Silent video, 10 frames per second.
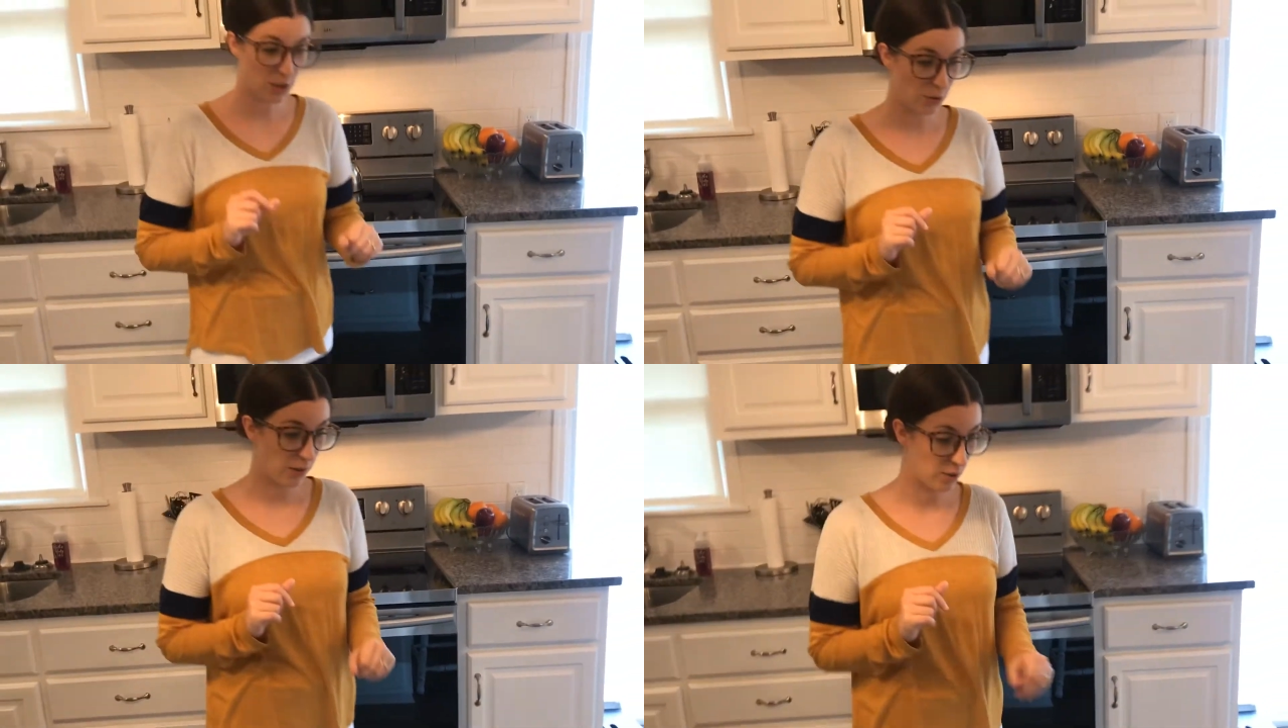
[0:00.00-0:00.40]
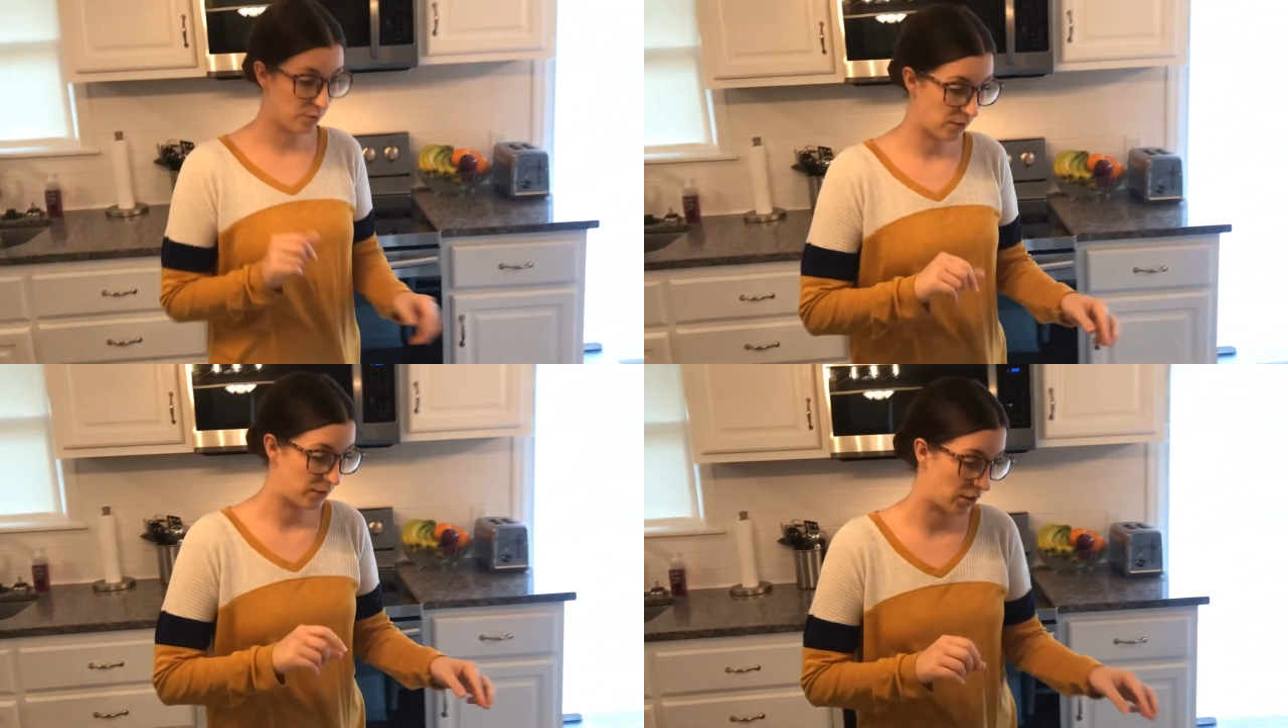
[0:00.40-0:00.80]
to
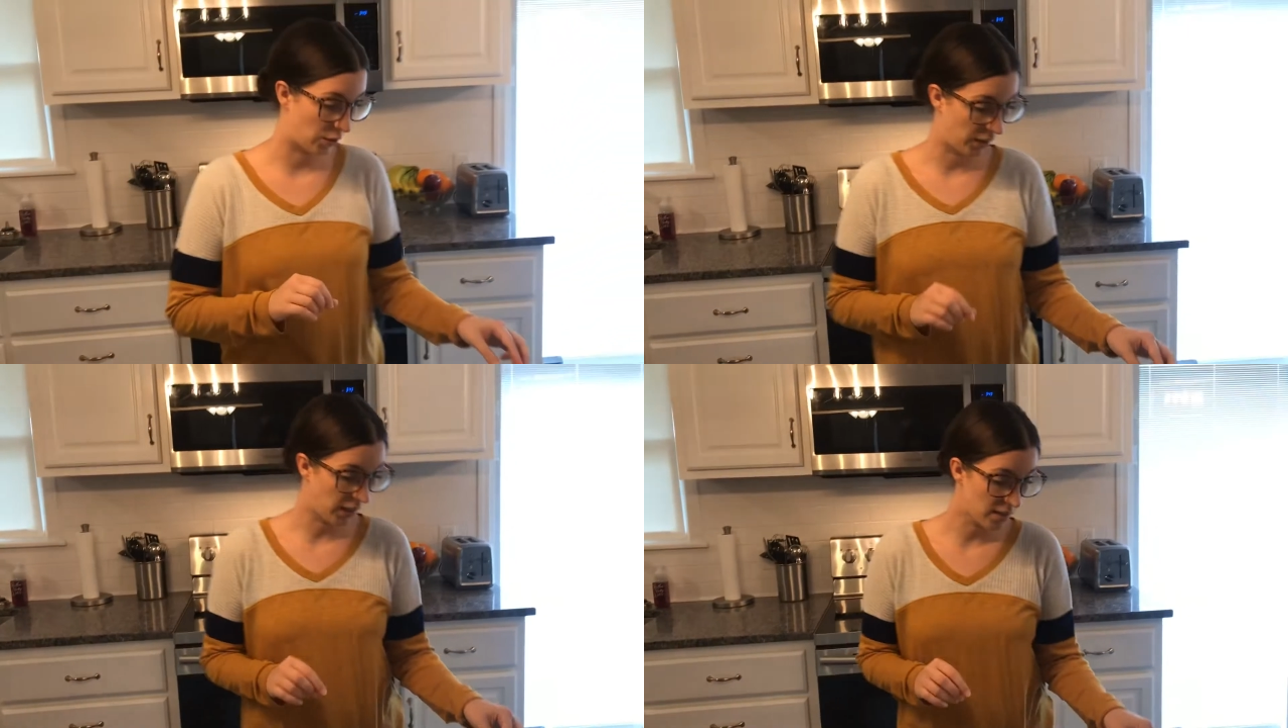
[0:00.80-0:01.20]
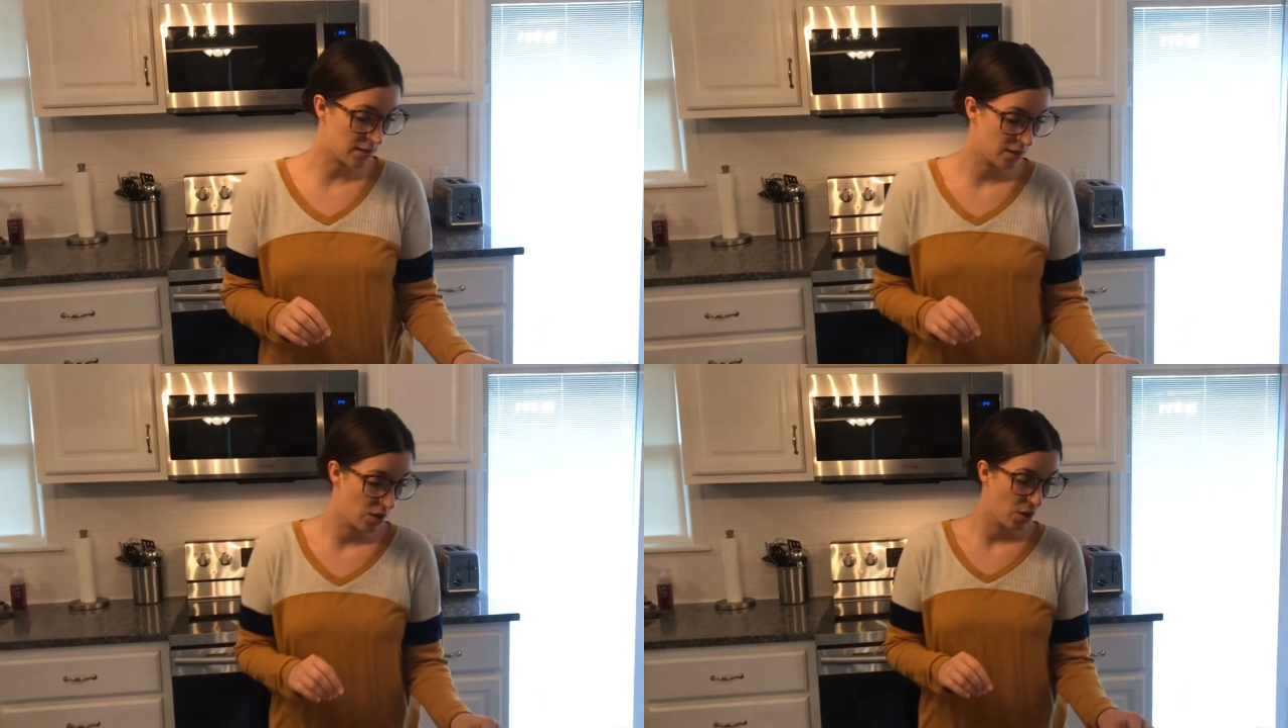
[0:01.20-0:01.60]
350
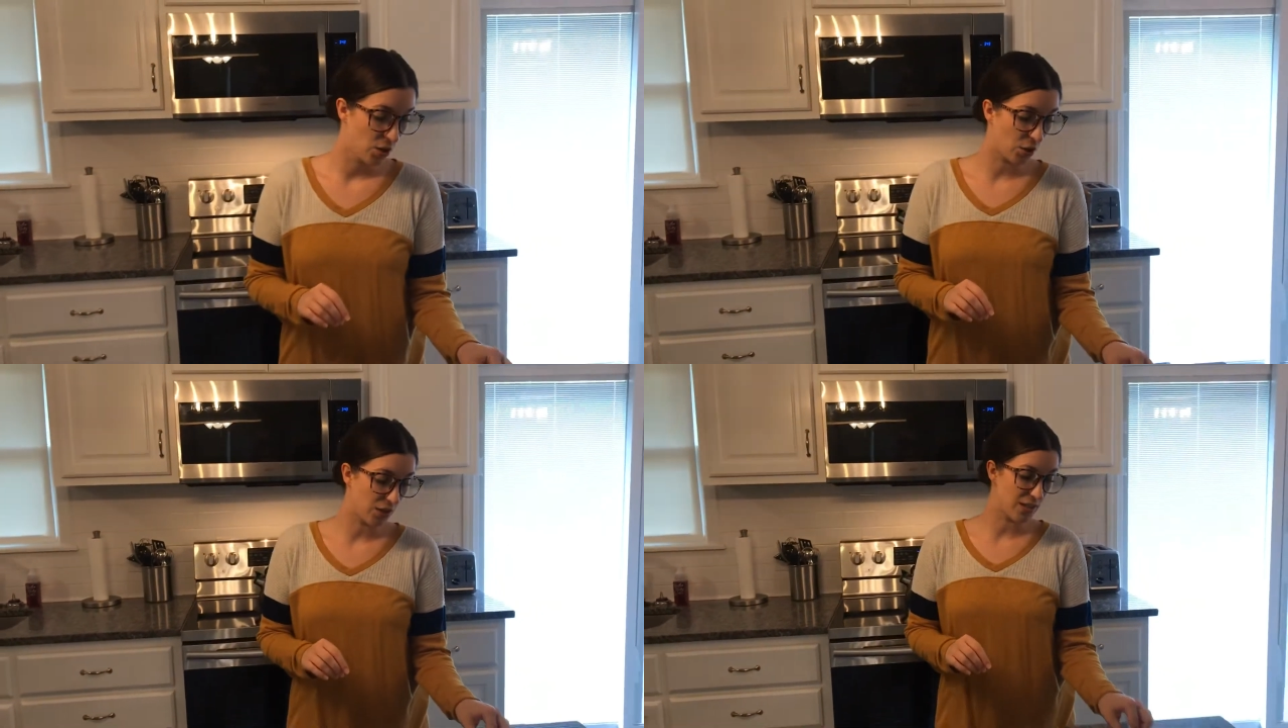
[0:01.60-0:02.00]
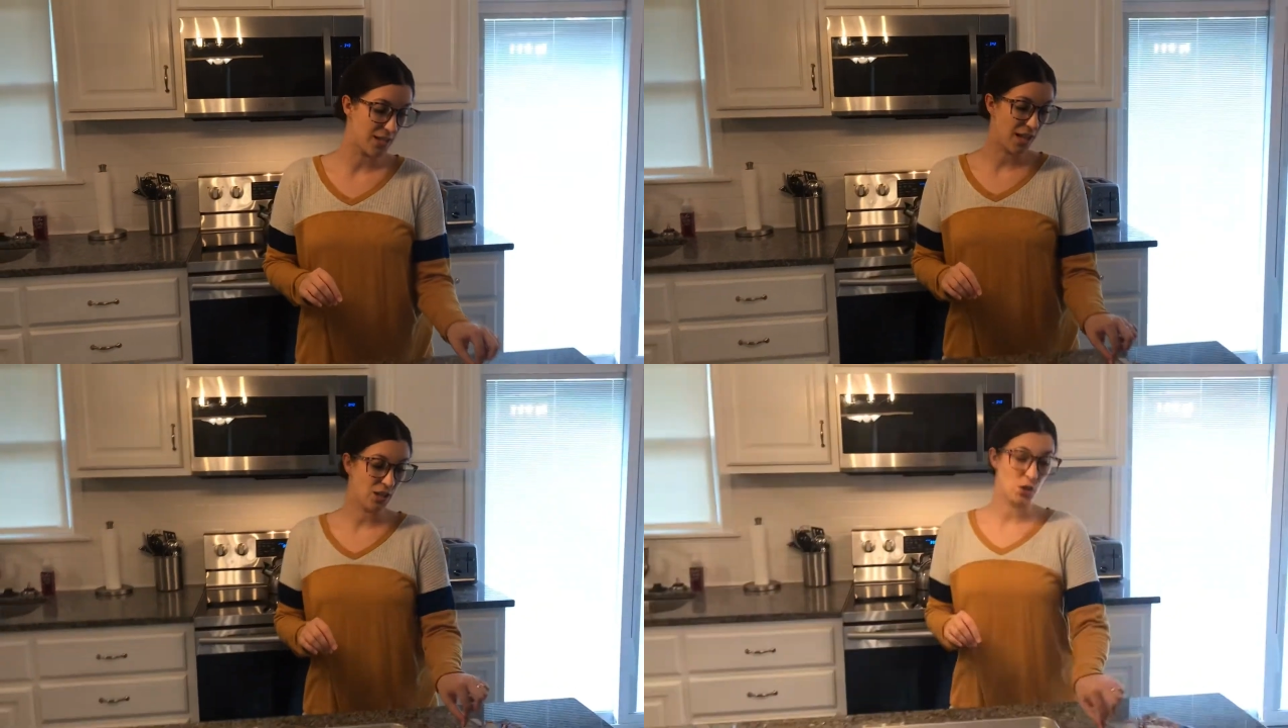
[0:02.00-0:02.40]
degrees, you're gonna
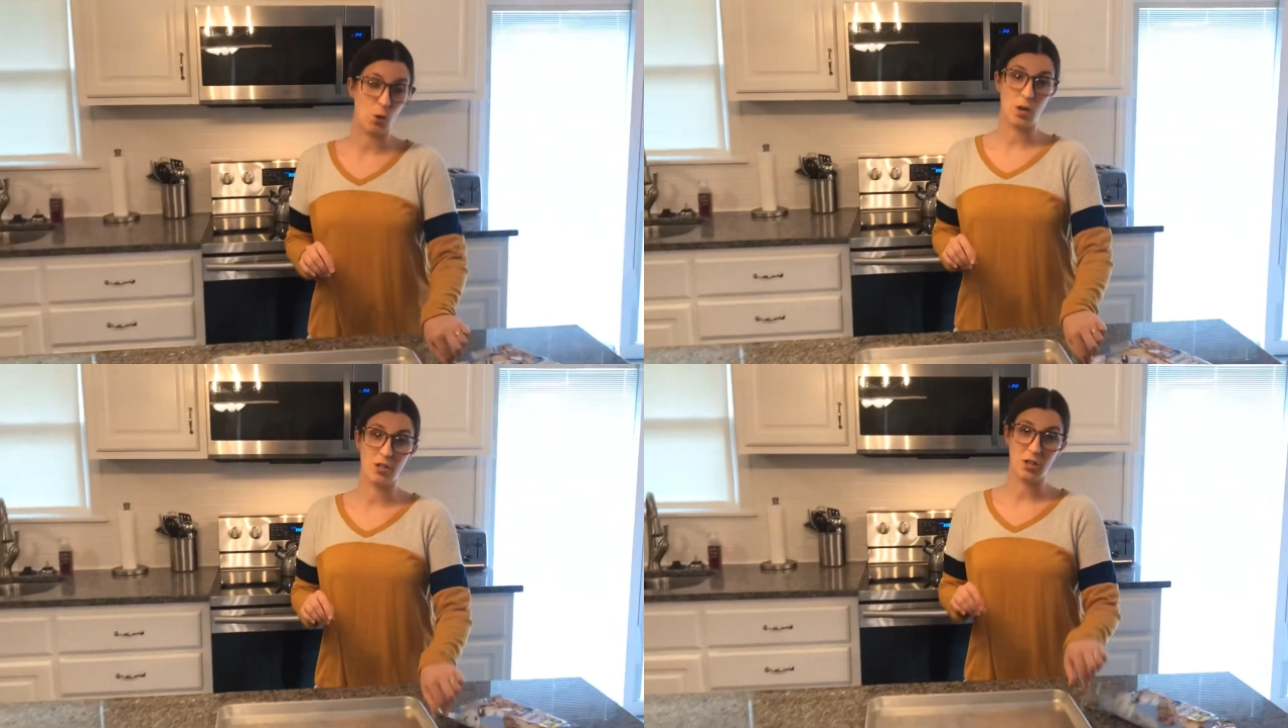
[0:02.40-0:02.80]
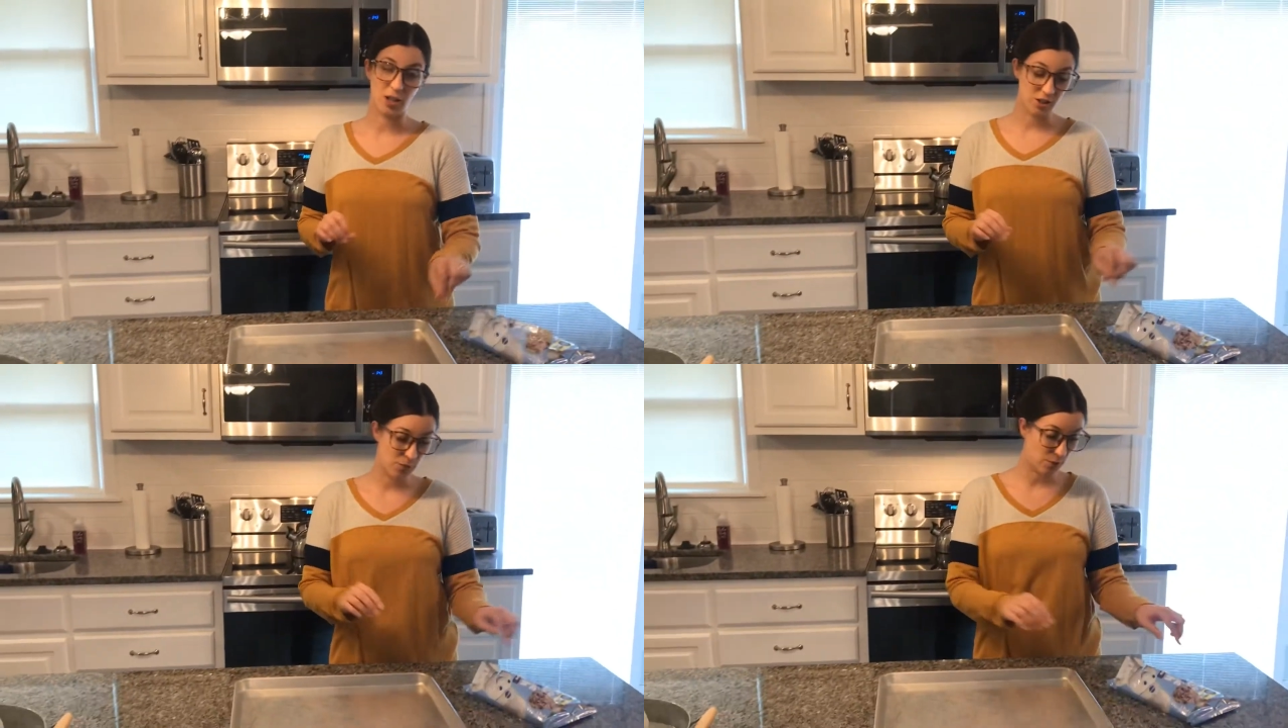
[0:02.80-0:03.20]
take your
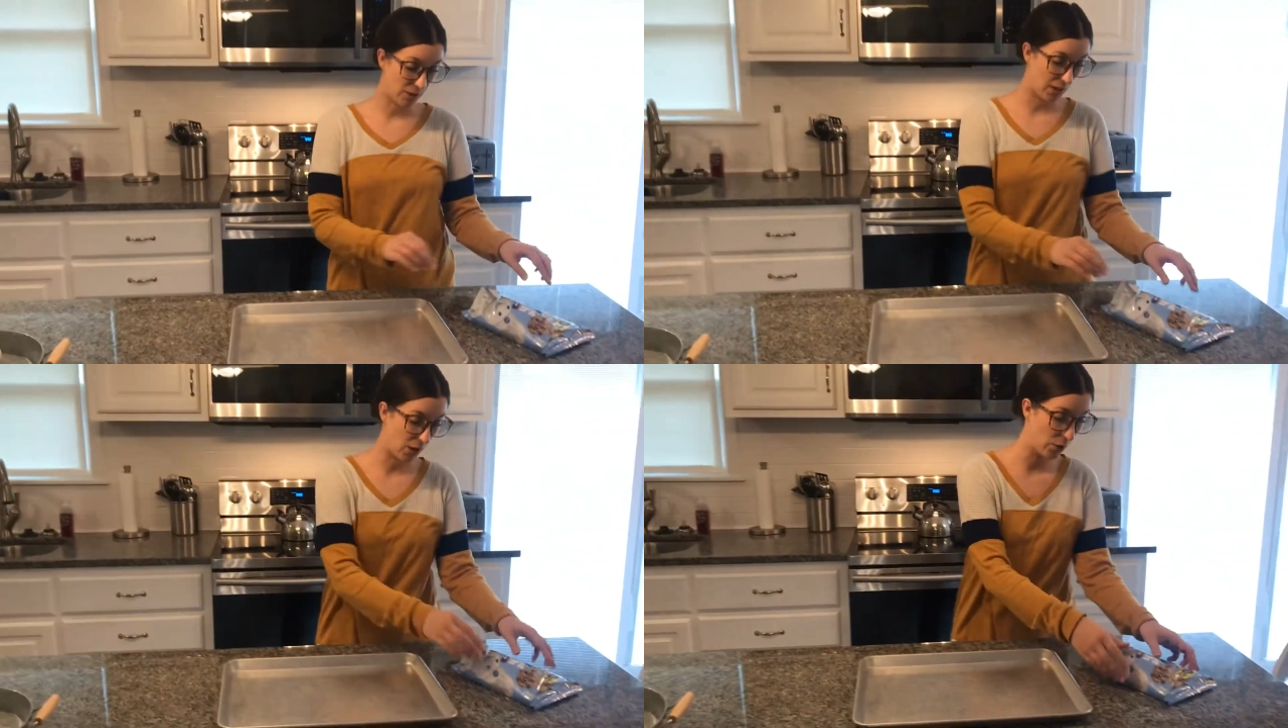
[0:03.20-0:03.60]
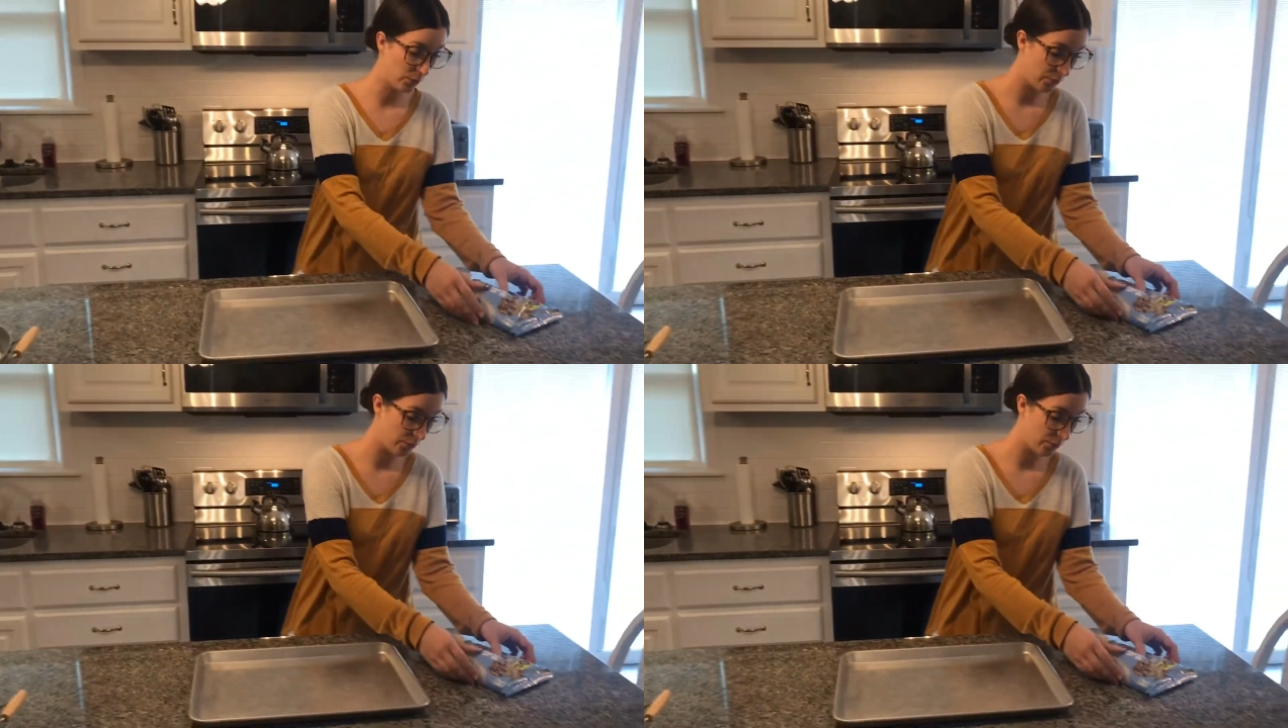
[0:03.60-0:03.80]
chocolate chip cookie dough